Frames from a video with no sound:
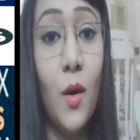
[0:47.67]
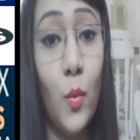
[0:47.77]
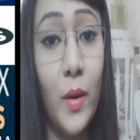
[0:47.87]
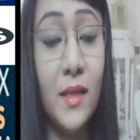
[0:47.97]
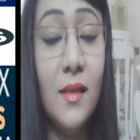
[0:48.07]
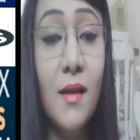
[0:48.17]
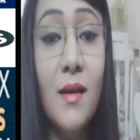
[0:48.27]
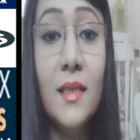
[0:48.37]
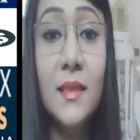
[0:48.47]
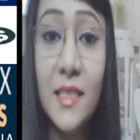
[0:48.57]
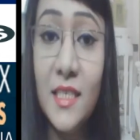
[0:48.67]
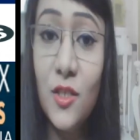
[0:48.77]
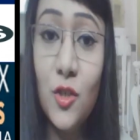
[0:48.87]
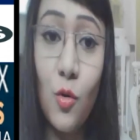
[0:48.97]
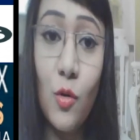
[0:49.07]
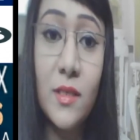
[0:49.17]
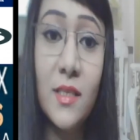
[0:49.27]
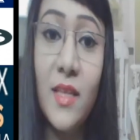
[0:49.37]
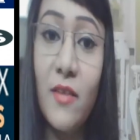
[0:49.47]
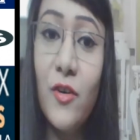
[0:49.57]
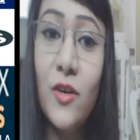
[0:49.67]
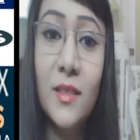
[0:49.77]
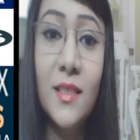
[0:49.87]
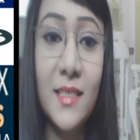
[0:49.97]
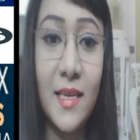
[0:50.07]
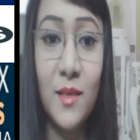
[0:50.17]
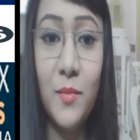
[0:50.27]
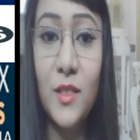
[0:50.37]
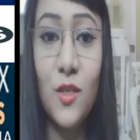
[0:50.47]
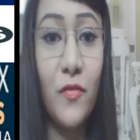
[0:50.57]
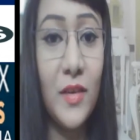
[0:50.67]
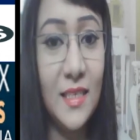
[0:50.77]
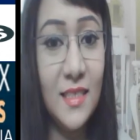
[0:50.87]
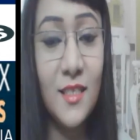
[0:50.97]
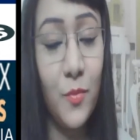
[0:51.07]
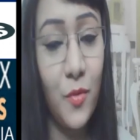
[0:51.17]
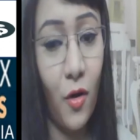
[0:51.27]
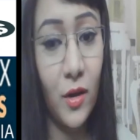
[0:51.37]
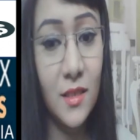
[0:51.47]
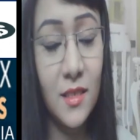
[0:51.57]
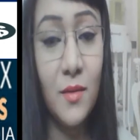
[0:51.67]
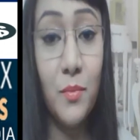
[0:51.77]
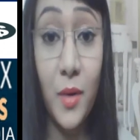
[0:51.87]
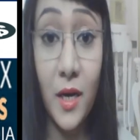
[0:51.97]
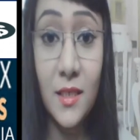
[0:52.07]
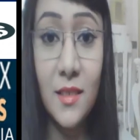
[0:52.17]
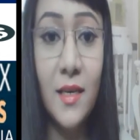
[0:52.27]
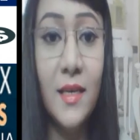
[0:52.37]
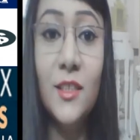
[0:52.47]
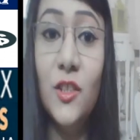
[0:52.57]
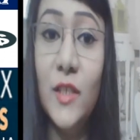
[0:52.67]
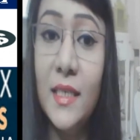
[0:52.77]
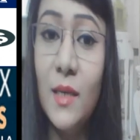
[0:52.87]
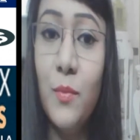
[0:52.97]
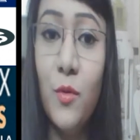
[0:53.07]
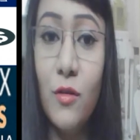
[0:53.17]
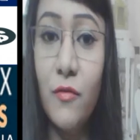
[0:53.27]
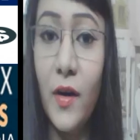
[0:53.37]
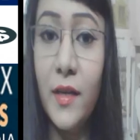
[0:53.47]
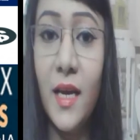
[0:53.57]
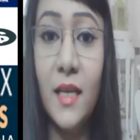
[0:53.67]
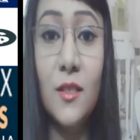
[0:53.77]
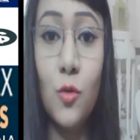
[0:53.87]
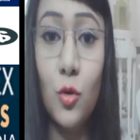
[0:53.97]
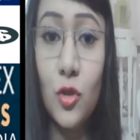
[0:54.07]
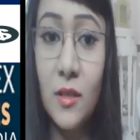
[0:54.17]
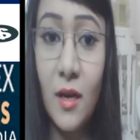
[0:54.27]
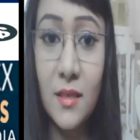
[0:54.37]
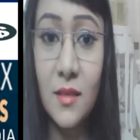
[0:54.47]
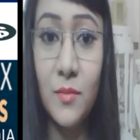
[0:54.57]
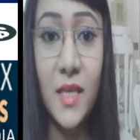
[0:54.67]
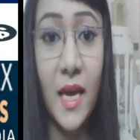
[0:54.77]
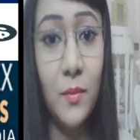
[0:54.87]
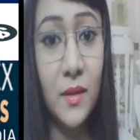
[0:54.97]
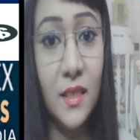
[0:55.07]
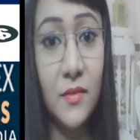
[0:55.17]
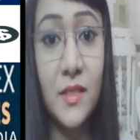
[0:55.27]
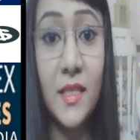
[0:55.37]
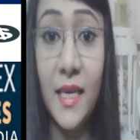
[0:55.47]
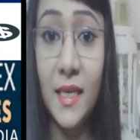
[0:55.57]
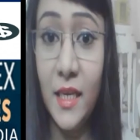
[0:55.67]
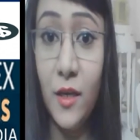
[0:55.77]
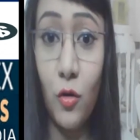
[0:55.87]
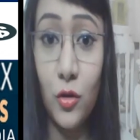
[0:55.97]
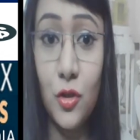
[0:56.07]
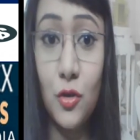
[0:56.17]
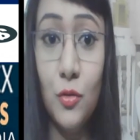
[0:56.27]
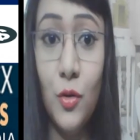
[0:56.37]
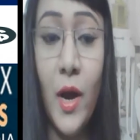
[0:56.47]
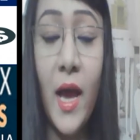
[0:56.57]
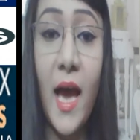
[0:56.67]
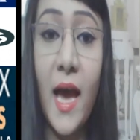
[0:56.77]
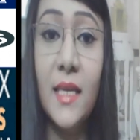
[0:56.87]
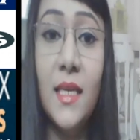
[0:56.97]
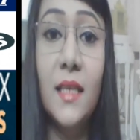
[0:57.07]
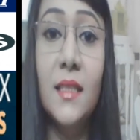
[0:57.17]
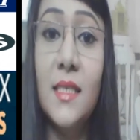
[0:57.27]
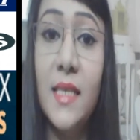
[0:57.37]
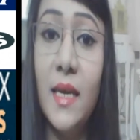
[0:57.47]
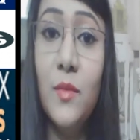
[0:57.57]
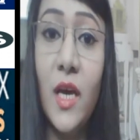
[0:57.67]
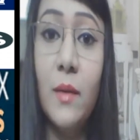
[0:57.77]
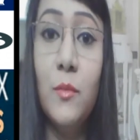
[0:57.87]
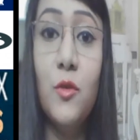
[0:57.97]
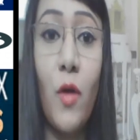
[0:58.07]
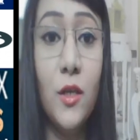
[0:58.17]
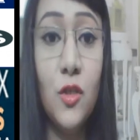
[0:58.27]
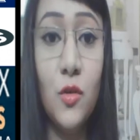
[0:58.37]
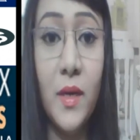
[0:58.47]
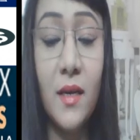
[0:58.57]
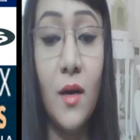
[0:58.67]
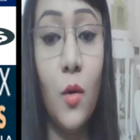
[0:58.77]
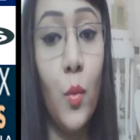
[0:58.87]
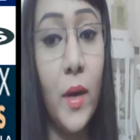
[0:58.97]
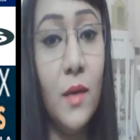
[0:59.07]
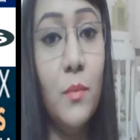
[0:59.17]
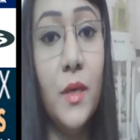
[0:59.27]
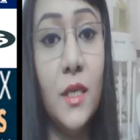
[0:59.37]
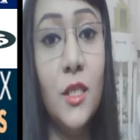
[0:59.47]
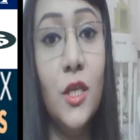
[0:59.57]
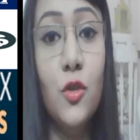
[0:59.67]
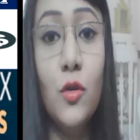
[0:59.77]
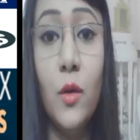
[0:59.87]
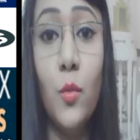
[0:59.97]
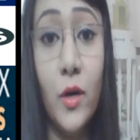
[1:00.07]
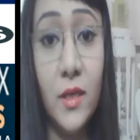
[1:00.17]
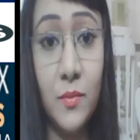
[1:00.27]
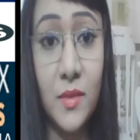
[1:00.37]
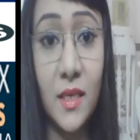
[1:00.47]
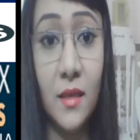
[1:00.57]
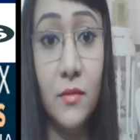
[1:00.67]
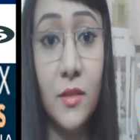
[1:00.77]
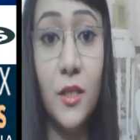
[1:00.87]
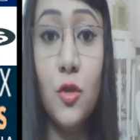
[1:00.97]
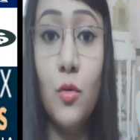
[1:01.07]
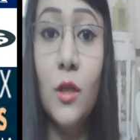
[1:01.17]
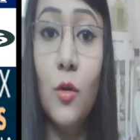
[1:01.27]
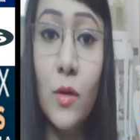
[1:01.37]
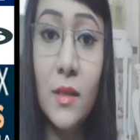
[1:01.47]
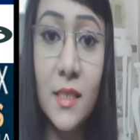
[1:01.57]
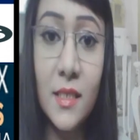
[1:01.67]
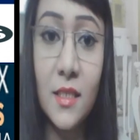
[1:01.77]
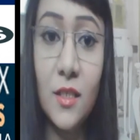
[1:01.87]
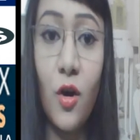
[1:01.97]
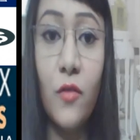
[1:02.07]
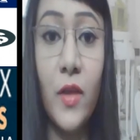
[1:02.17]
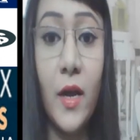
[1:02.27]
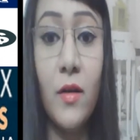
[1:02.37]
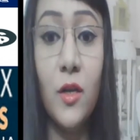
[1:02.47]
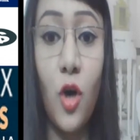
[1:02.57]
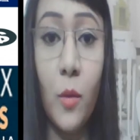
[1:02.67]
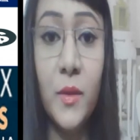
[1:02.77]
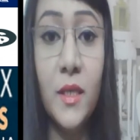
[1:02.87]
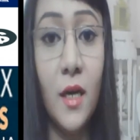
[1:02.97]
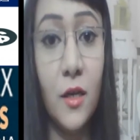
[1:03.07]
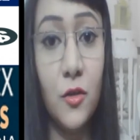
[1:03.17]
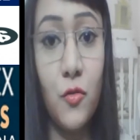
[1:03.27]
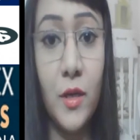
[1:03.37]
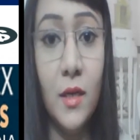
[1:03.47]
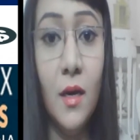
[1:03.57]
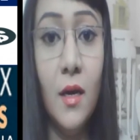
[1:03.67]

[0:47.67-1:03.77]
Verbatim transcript: Well, these jokes never hurt the sentiments of Indians abroad, but gently poke fun at the social customs and beliefs they cling on to, and at the same time trying to make a vain bid to convert themselves into a local citizen of their adopted country,